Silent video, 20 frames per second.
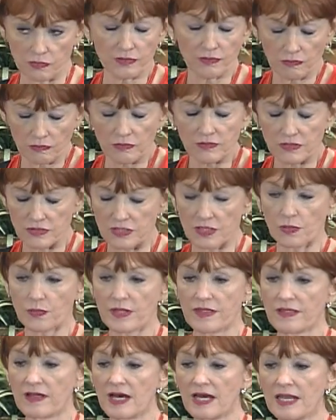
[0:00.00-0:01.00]
so we thought.
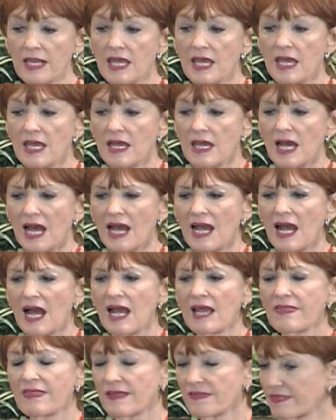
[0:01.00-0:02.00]
I think
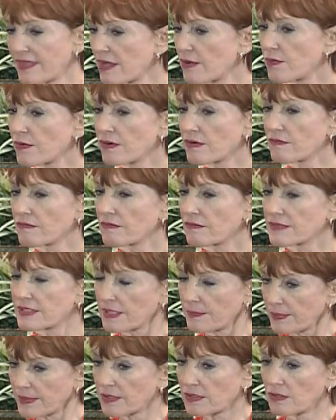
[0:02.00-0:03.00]
they were
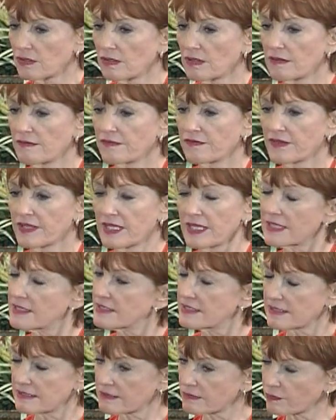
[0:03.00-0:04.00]
typical of kids
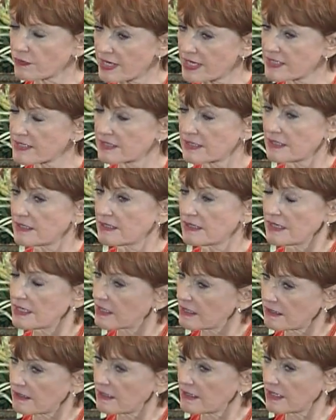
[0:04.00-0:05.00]
raised in, in,
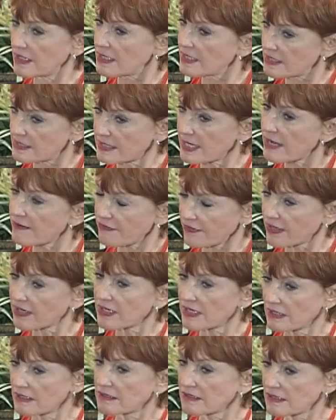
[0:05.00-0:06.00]
in East Africa.
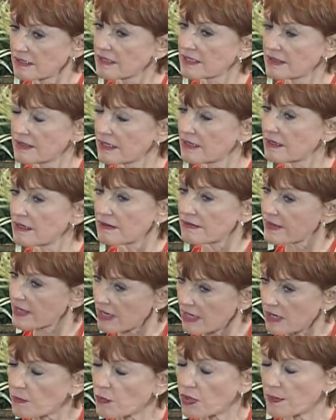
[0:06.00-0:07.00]
I think they're, they are more
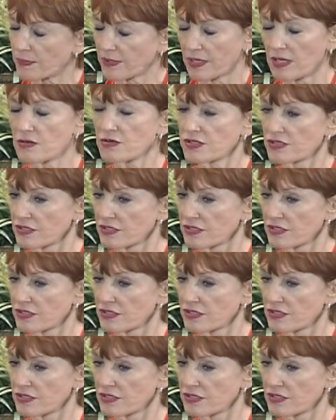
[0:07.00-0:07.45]
precocious,